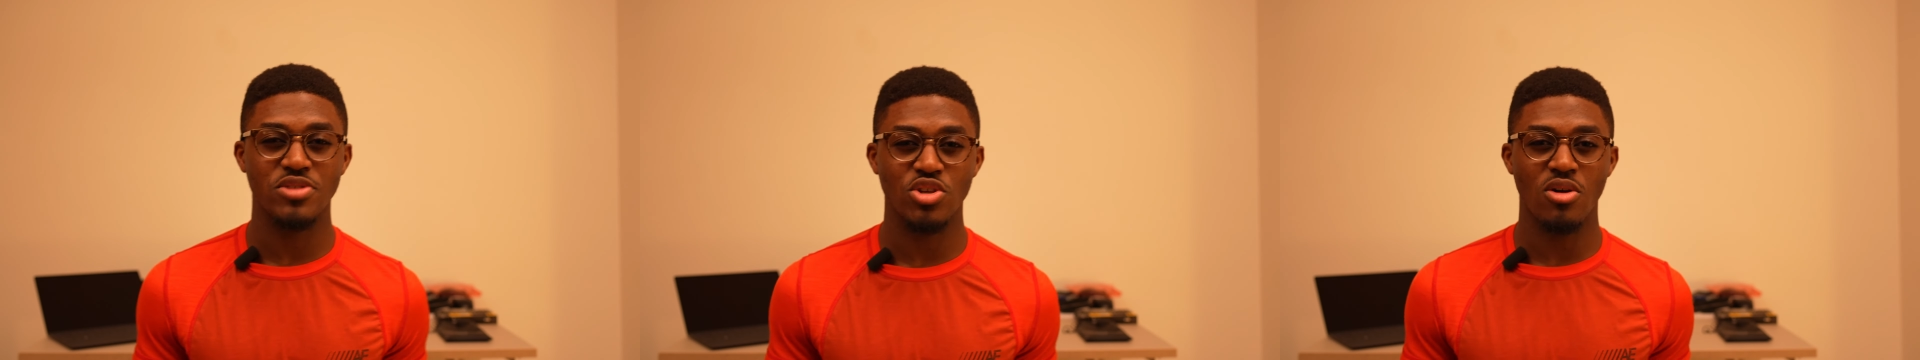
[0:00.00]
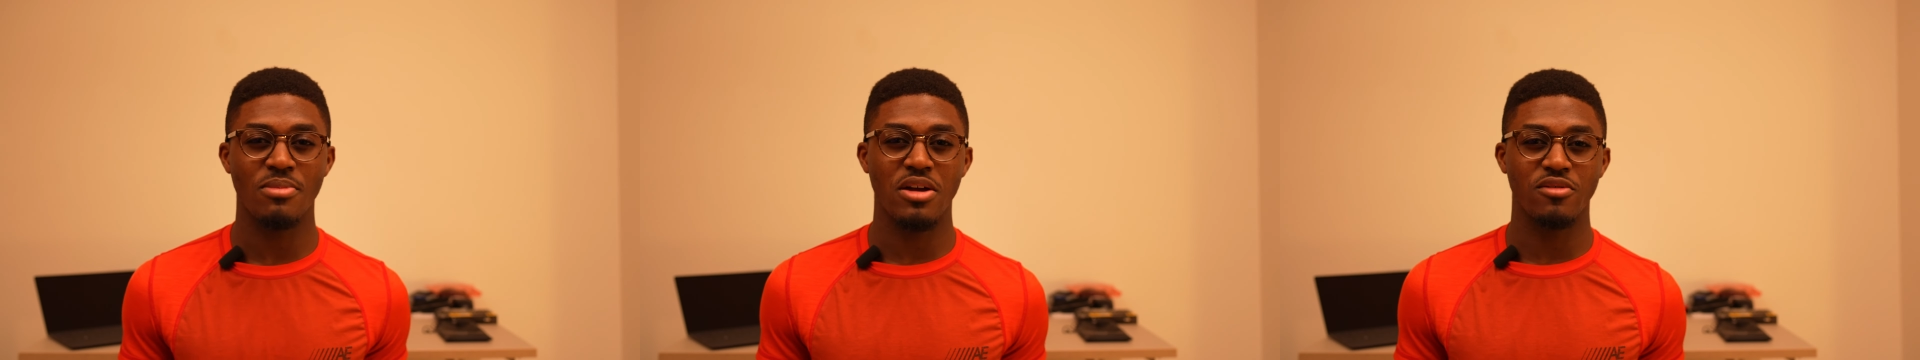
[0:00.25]

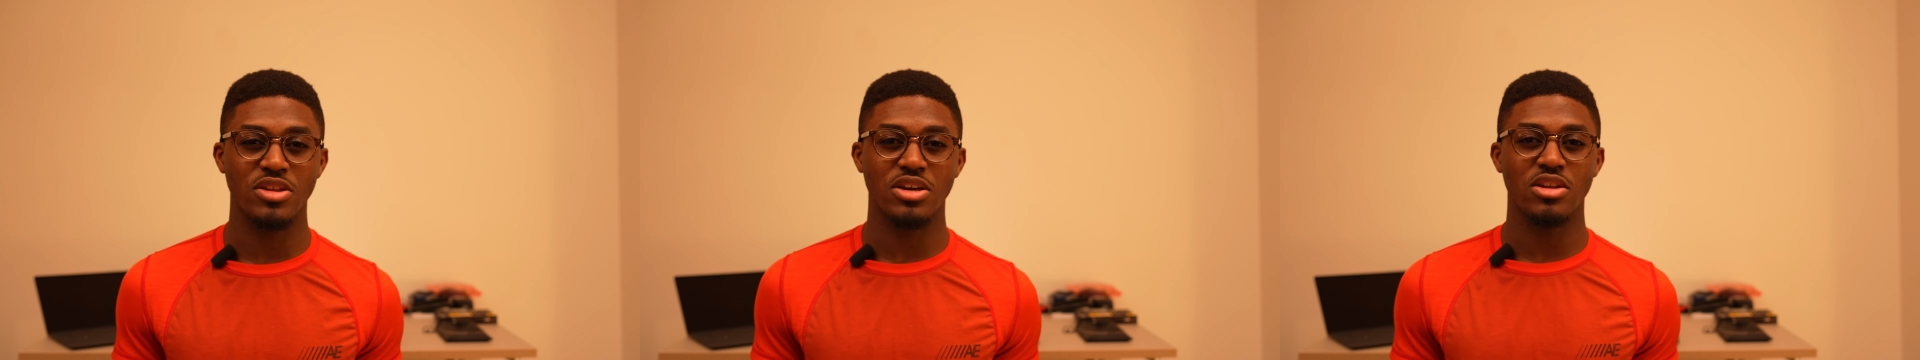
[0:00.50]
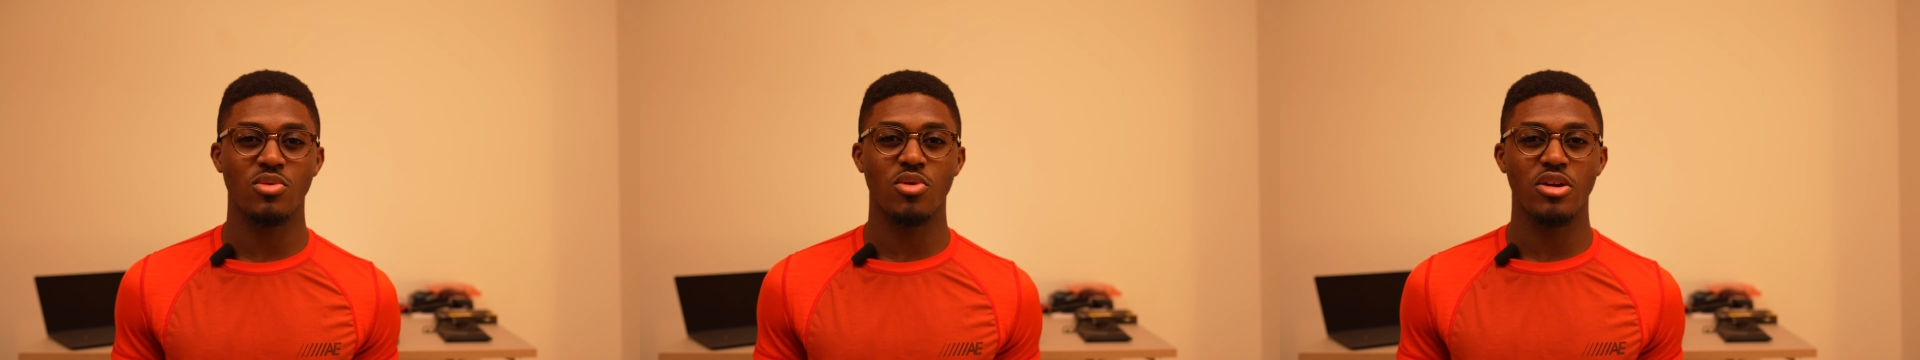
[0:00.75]
so I'm not really
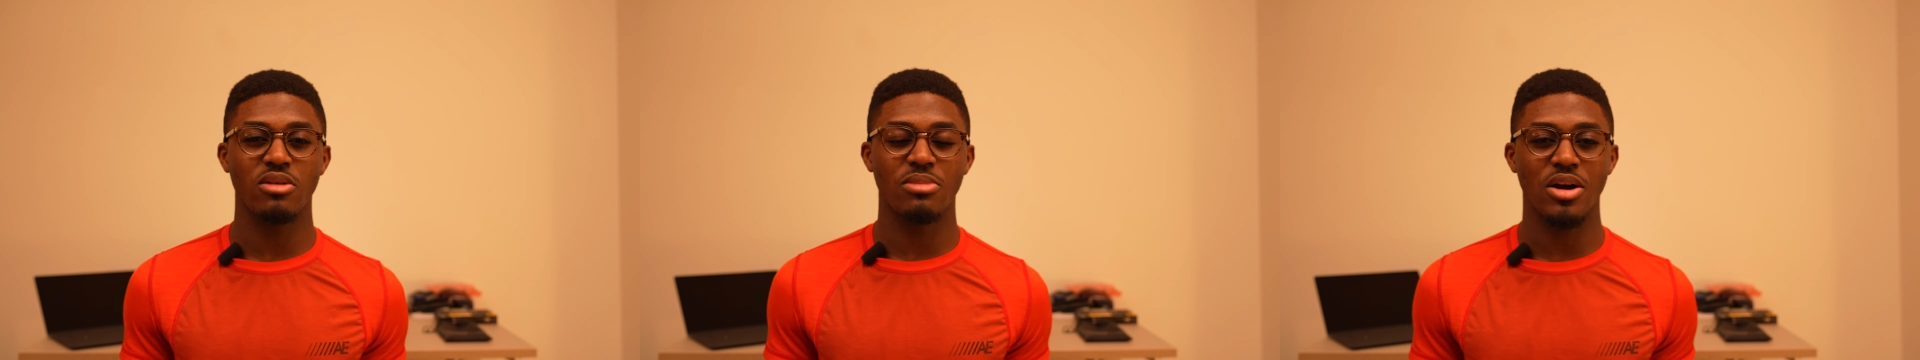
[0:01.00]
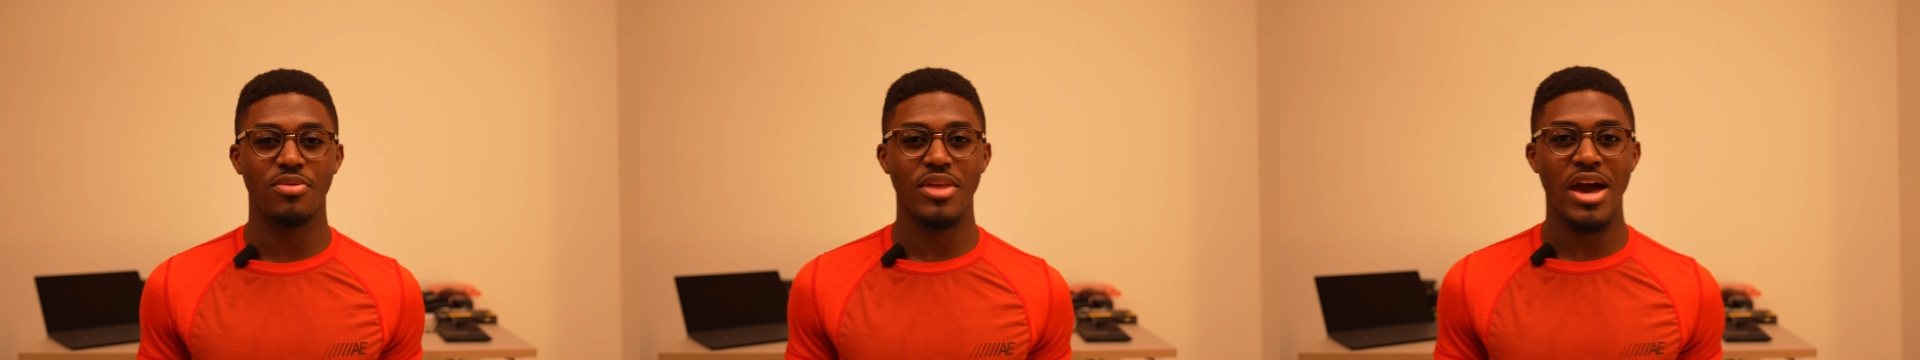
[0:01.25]
gonna worry
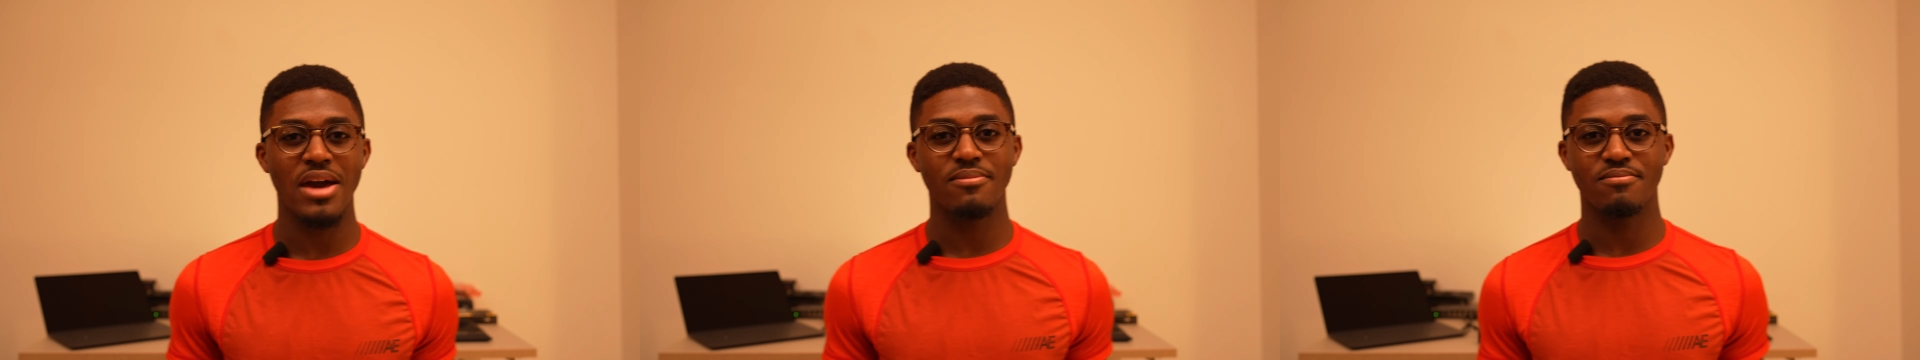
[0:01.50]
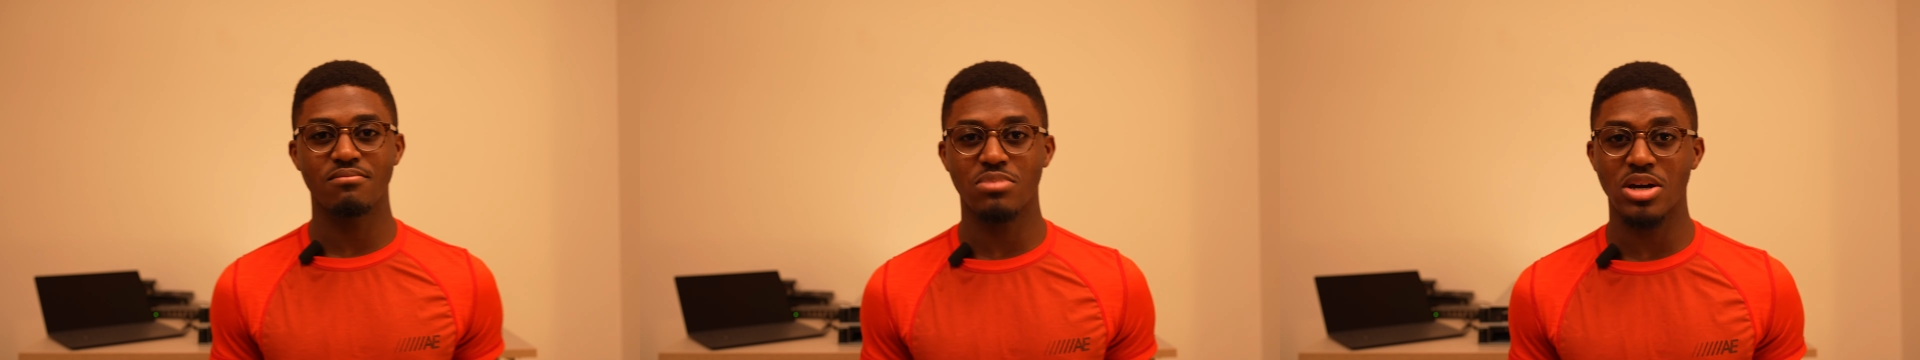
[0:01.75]
about
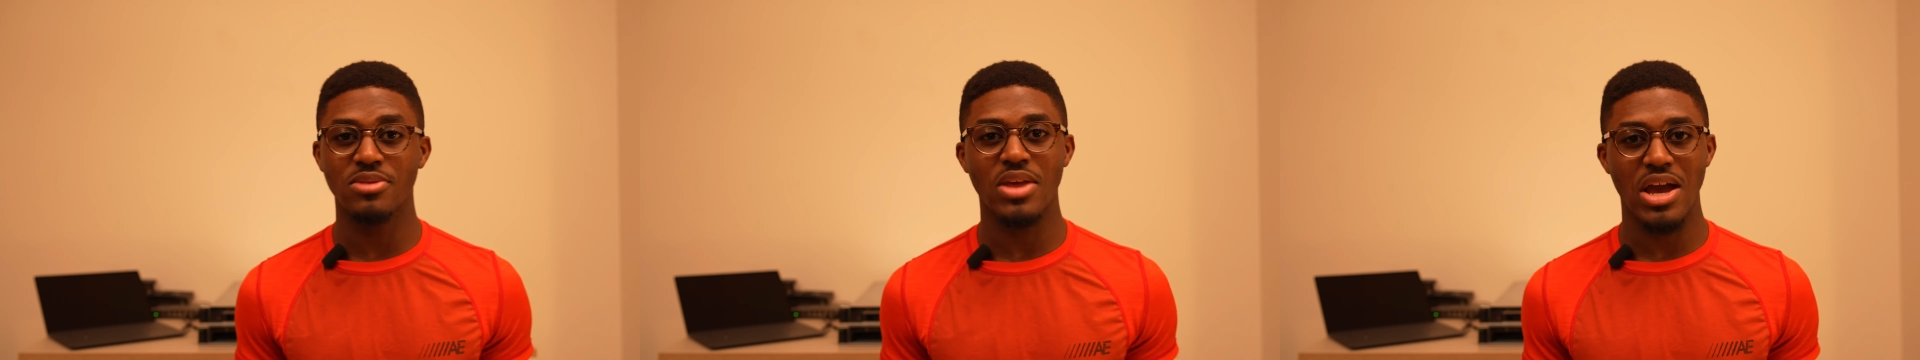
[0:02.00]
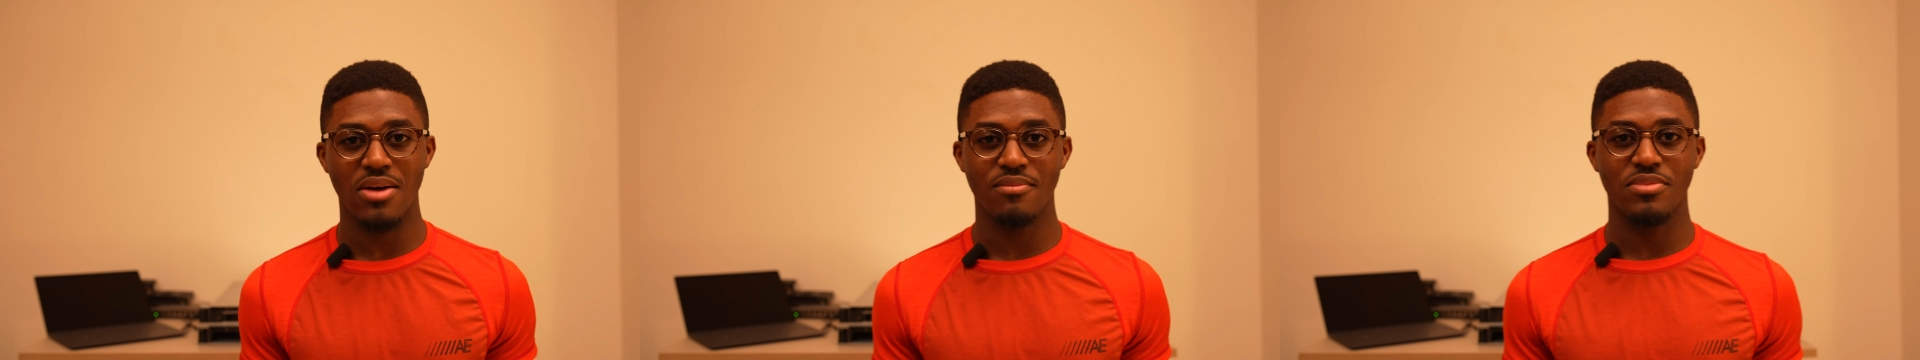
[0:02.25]
that. But
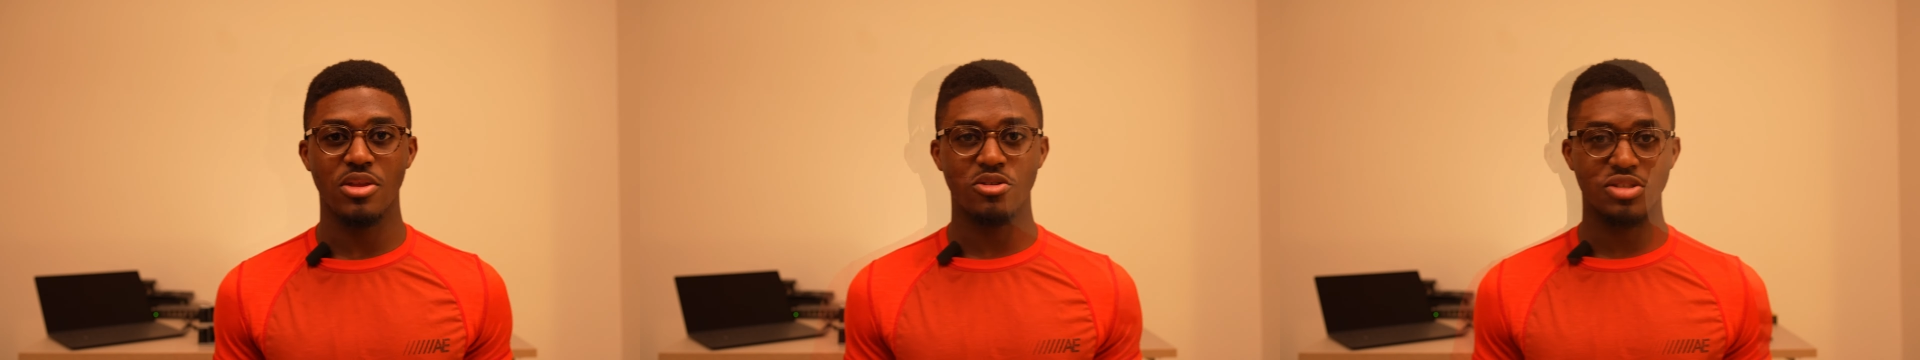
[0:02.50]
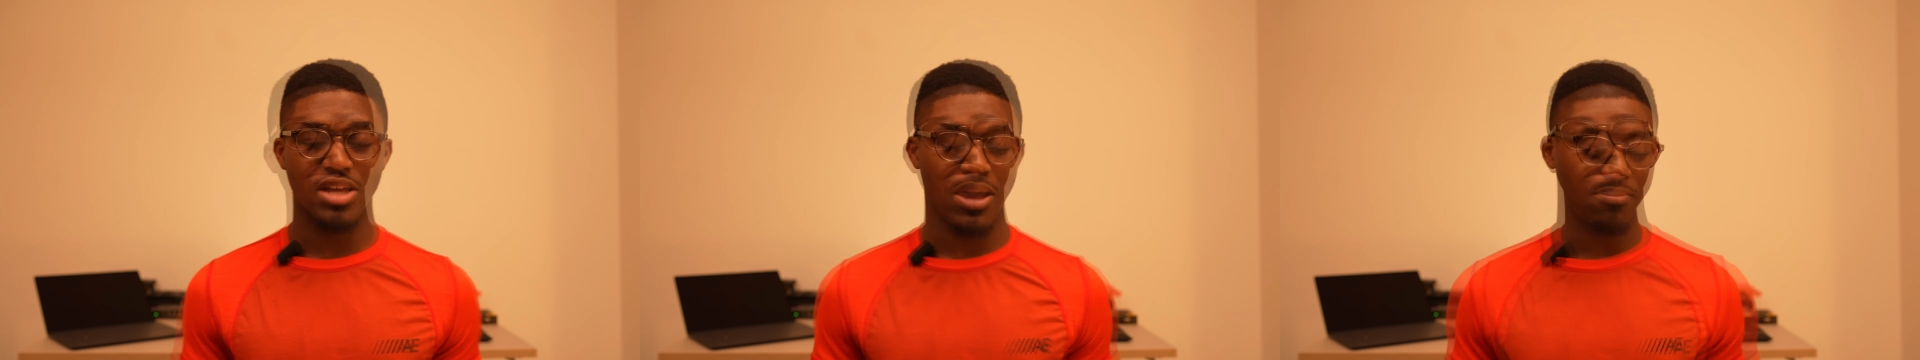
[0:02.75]
yeah,
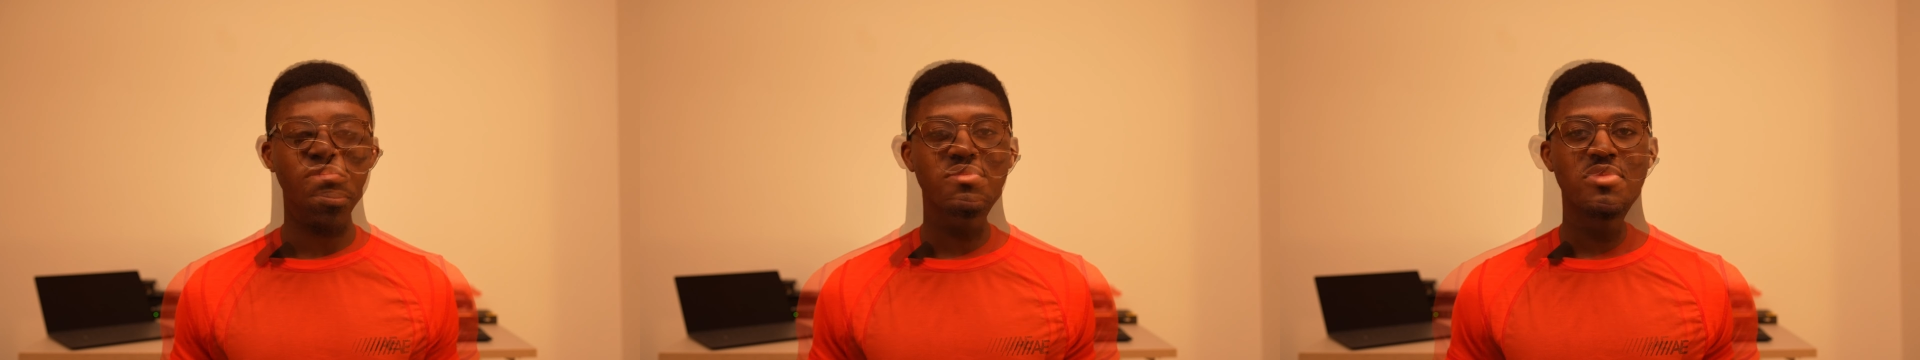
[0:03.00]
there's that.